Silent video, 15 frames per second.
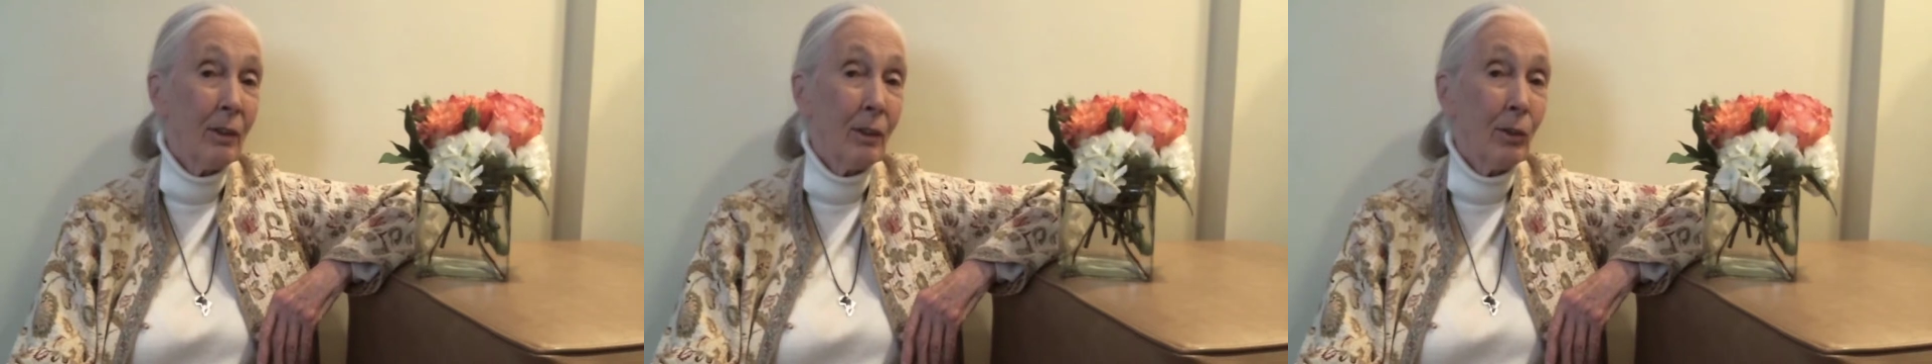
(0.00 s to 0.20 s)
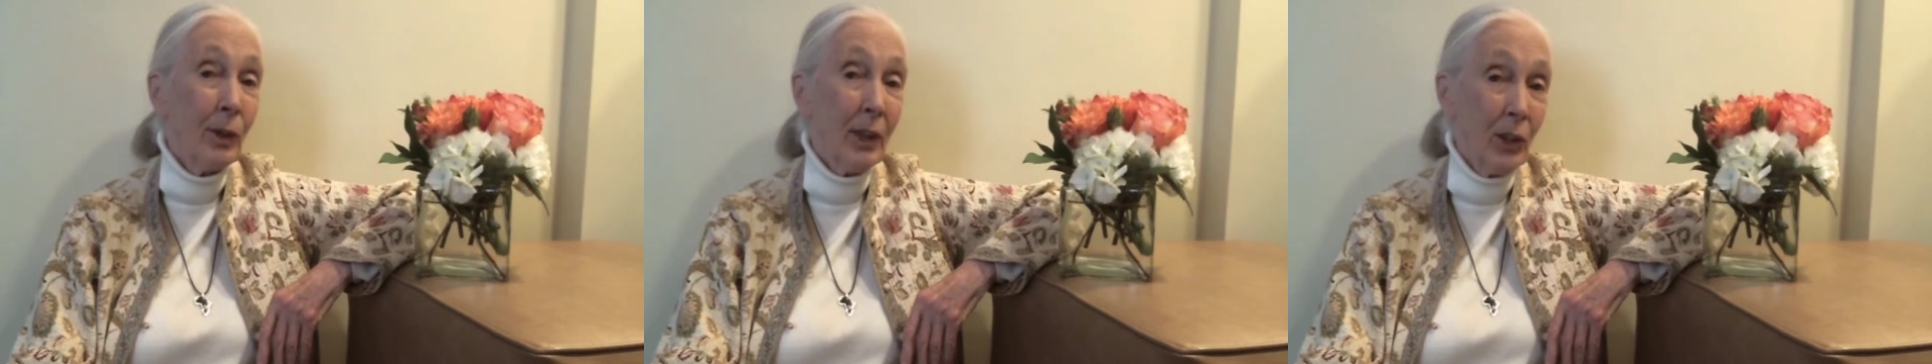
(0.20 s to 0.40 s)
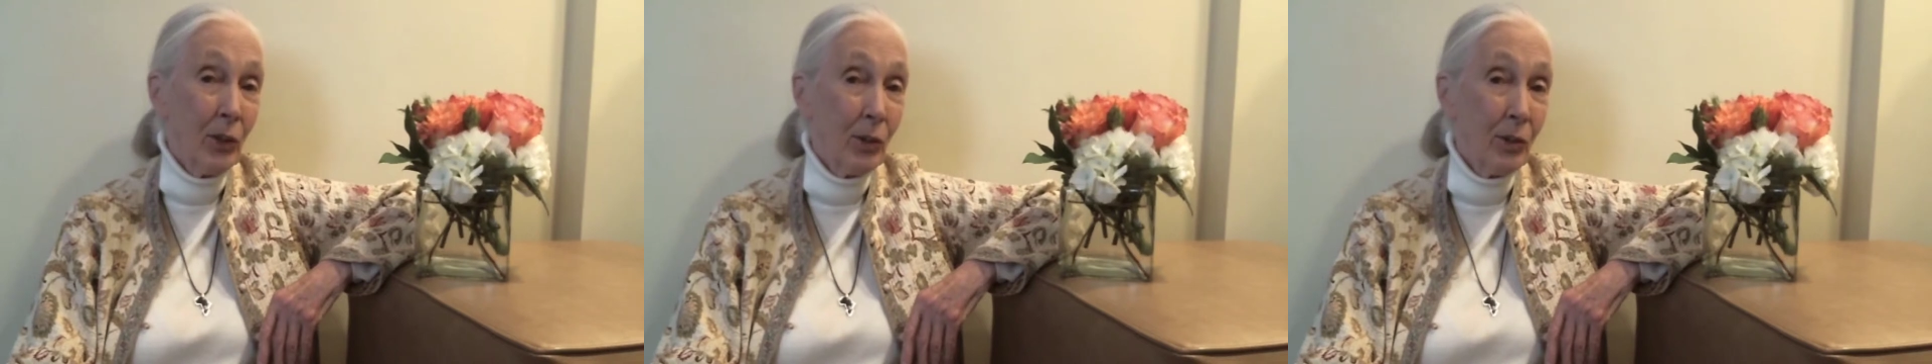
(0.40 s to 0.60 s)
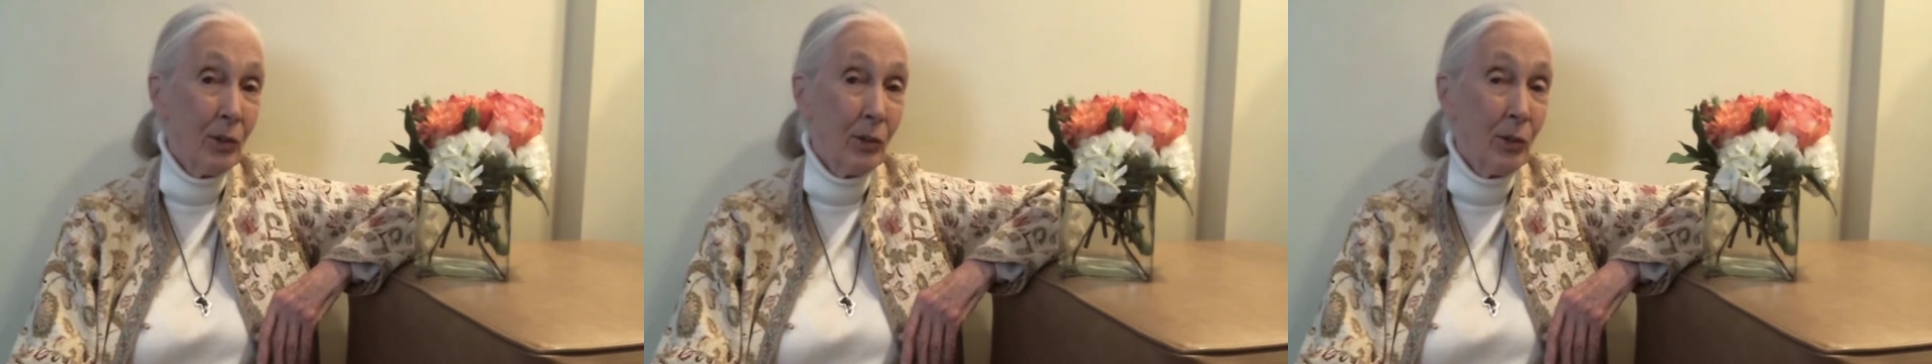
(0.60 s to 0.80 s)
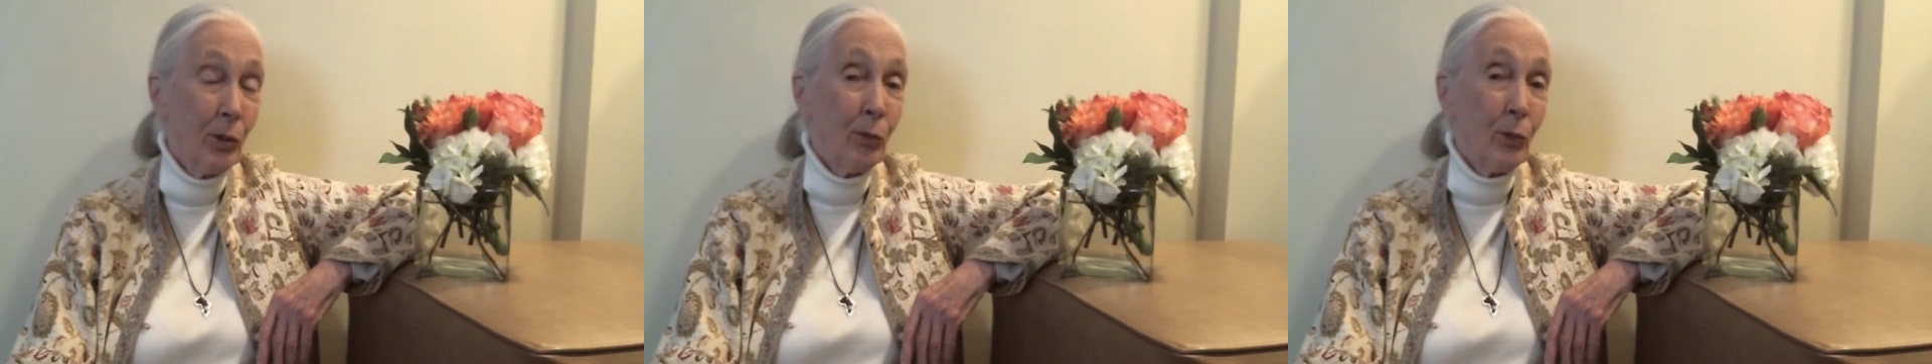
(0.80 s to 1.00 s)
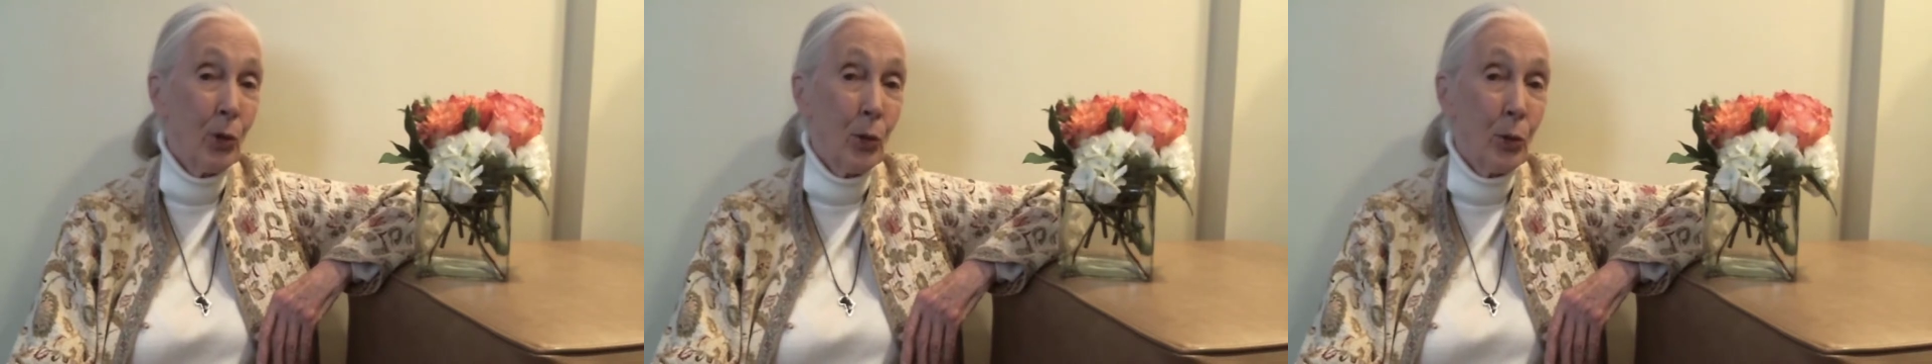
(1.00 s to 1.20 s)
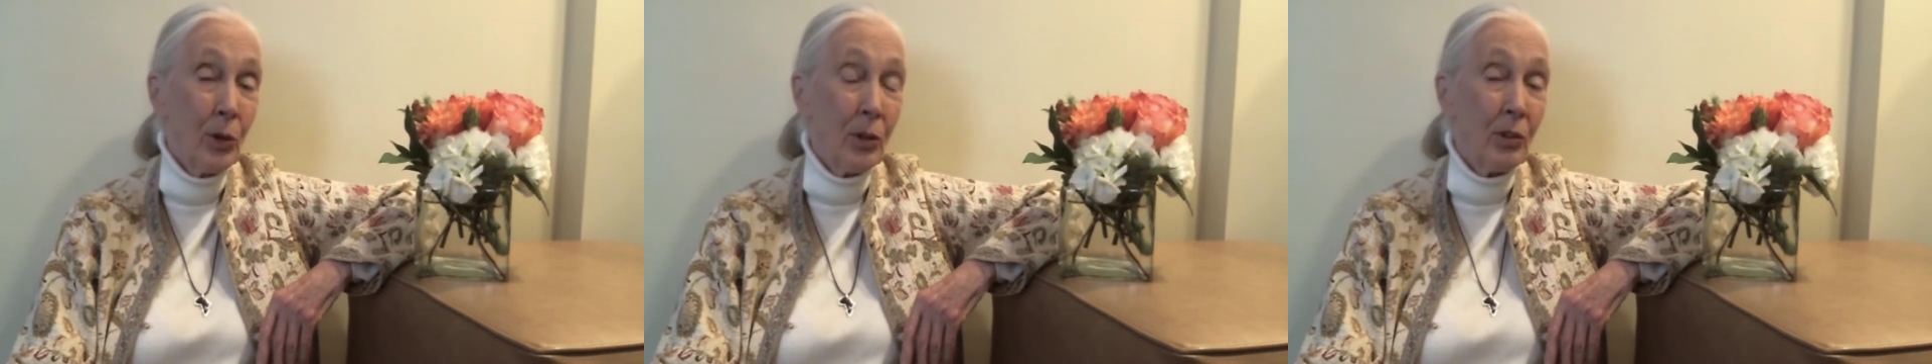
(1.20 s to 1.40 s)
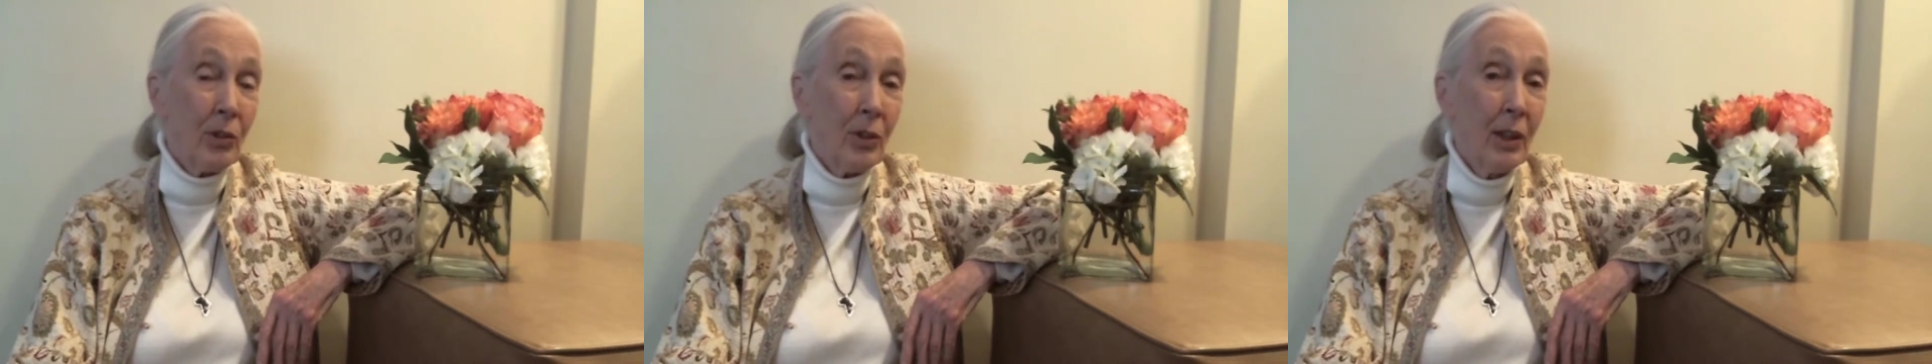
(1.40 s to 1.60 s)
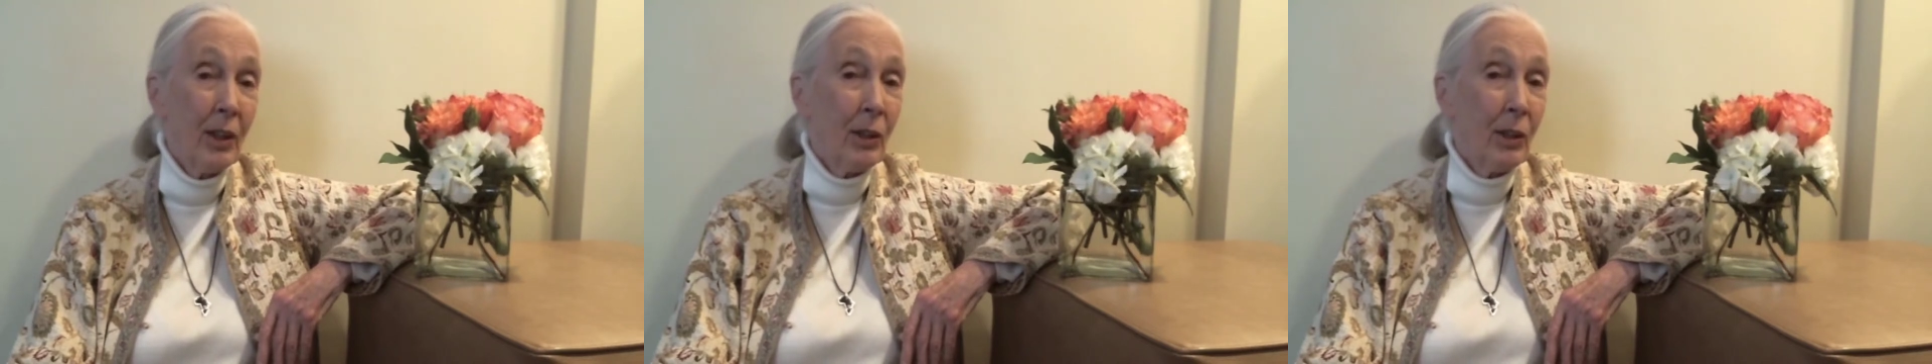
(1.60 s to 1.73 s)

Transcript: creatures who've taught us